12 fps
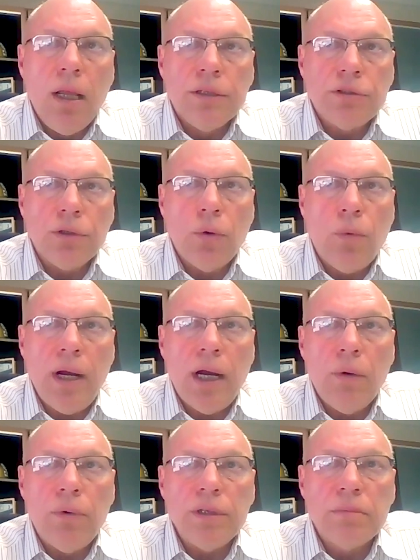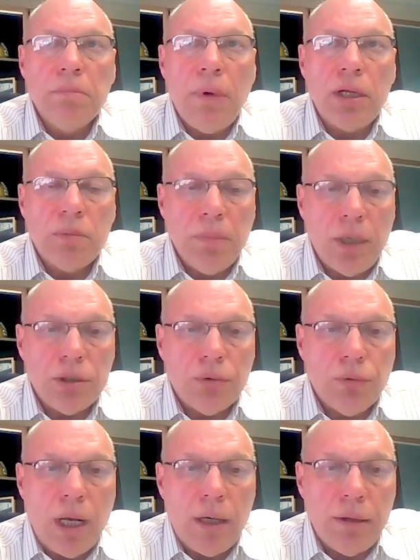So the wear was much, much
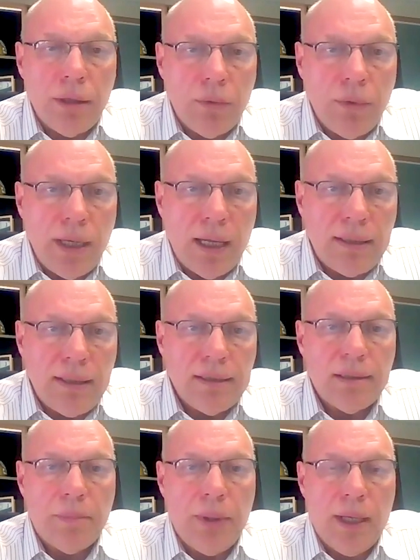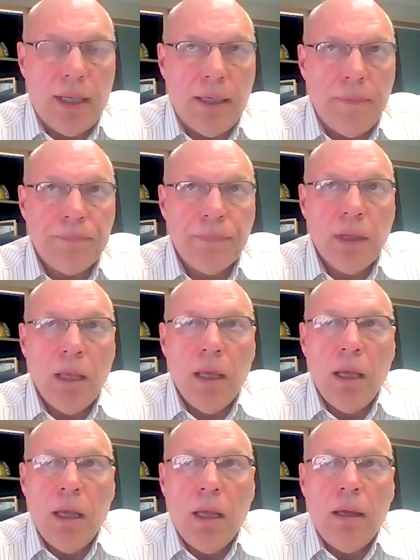greater than we anticipated.
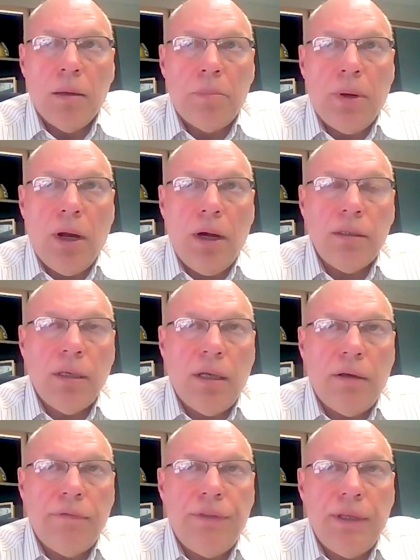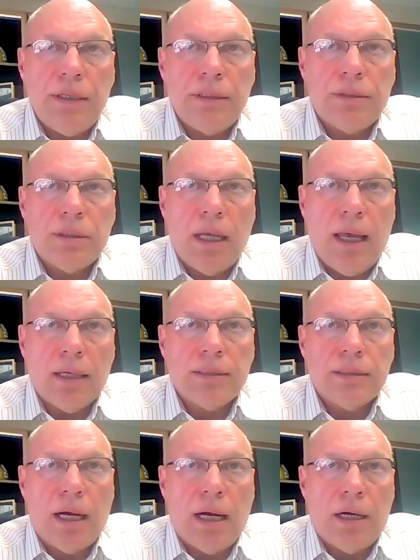Part of this
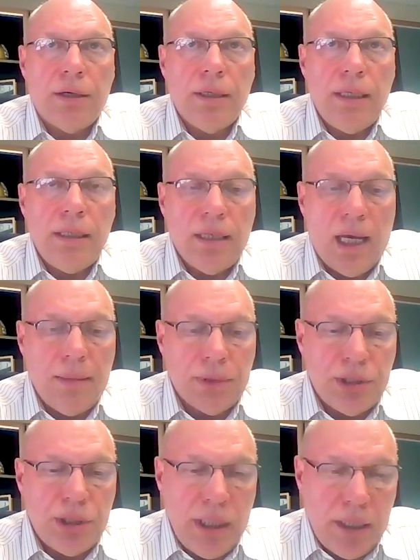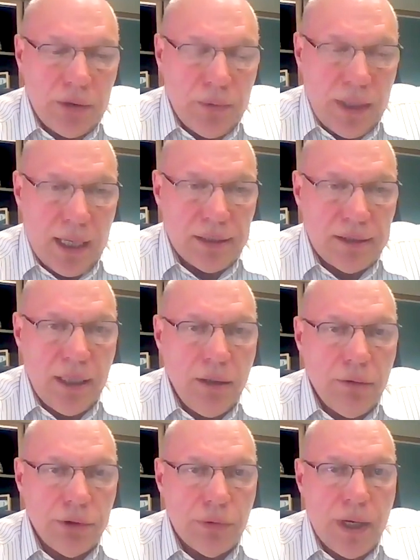XRE type machine is we had a
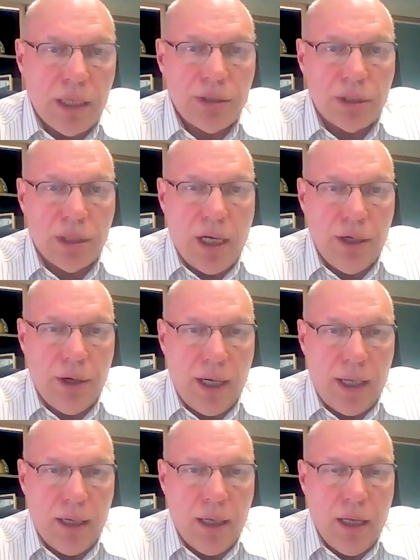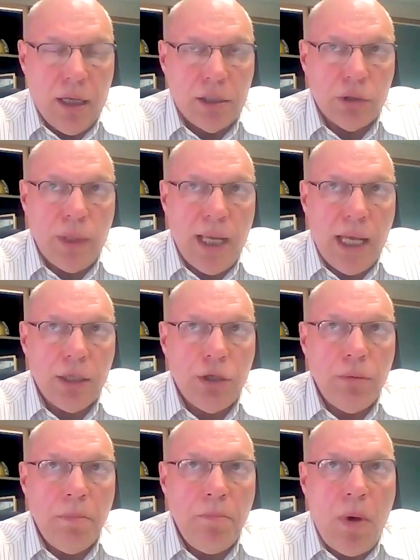single direction cutter head. So we had
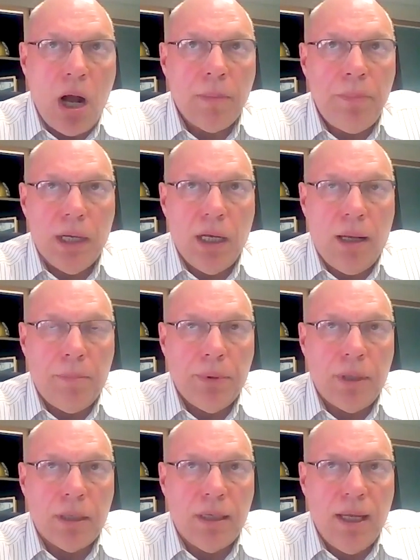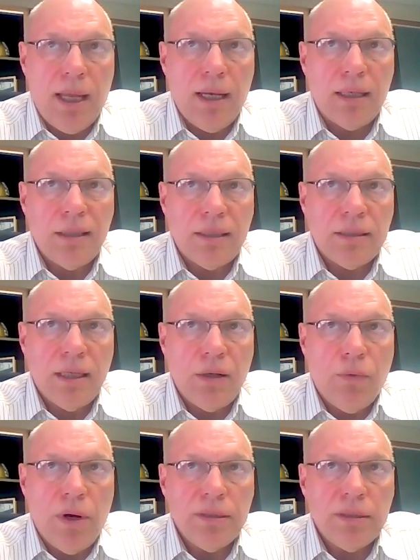good muck pickup. Again, it
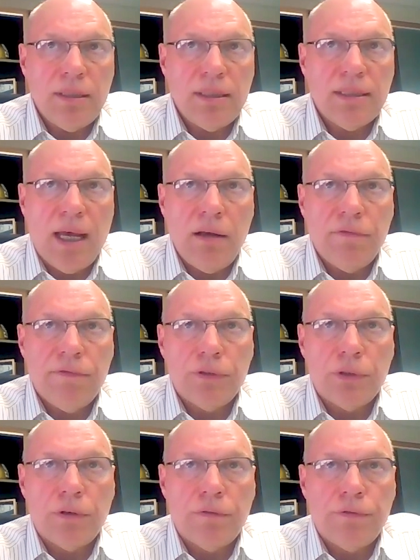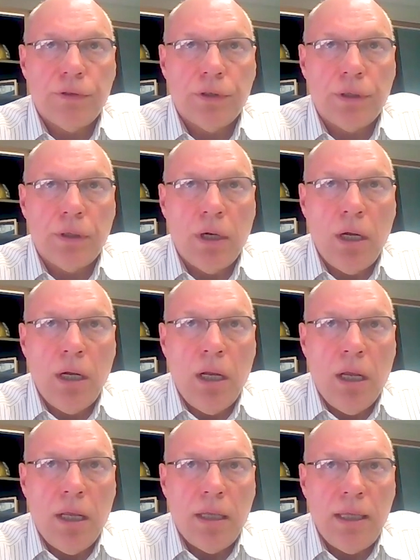wasn't designed for
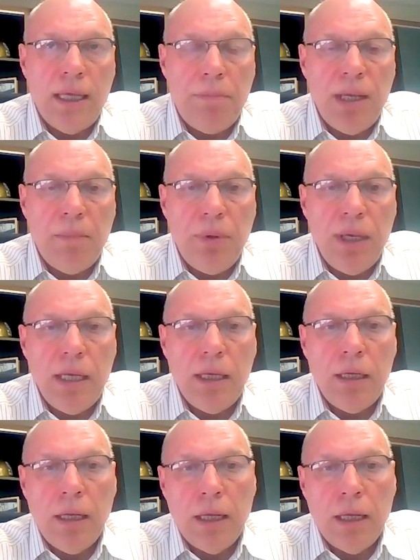EPB, it